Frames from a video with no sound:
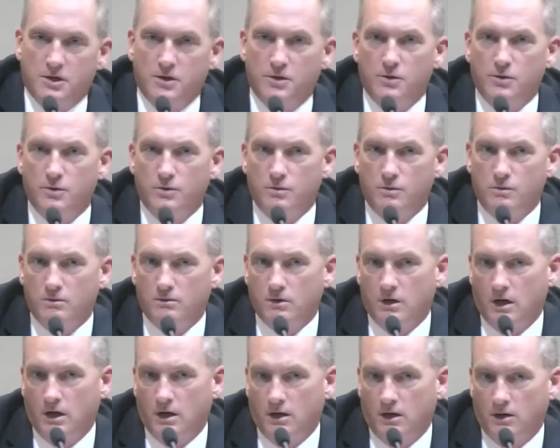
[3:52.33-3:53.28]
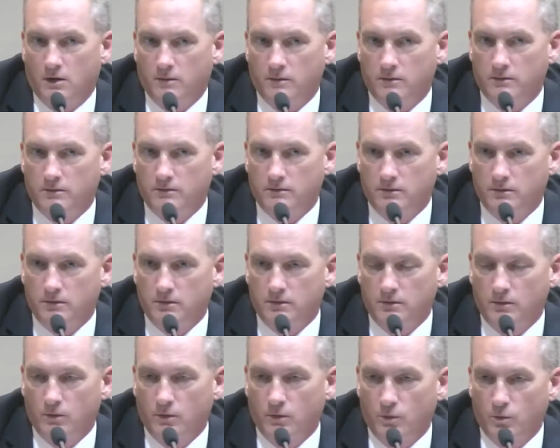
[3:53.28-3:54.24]
so um,
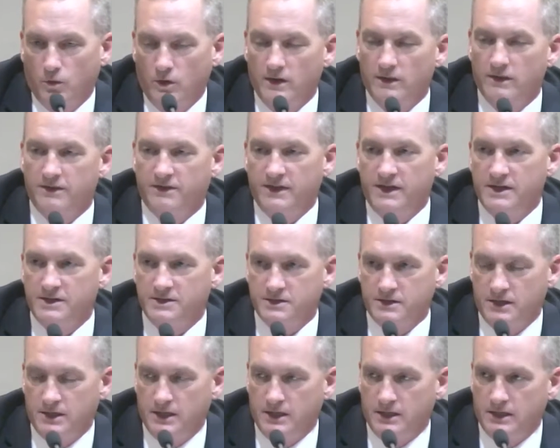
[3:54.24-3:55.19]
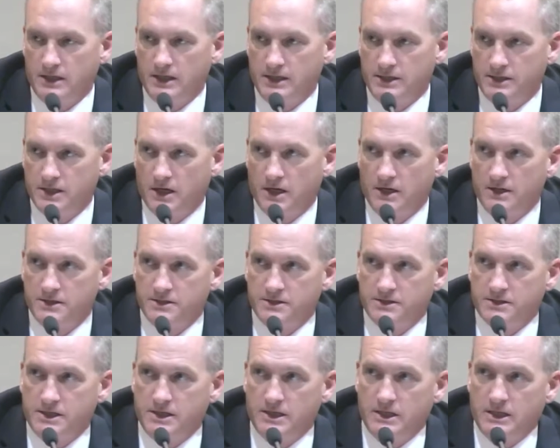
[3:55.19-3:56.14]
one of the things that it, it does
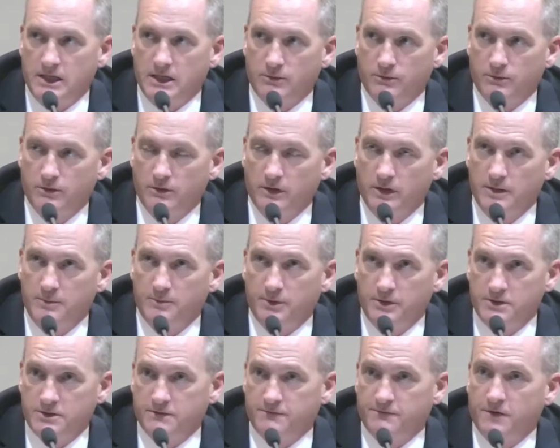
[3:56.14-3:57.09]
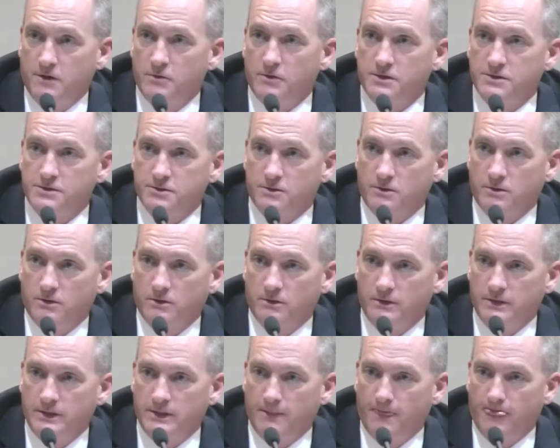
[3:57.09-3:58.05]
is it, it really puts a focus
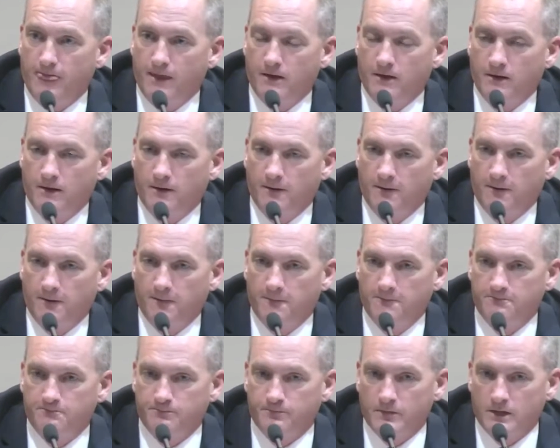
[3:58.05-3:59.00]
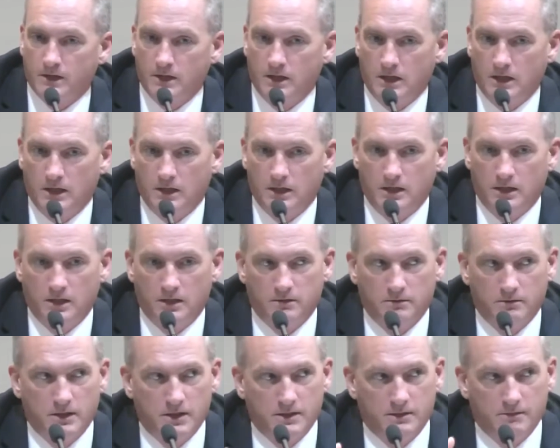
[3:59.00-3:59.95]
on um, and, and,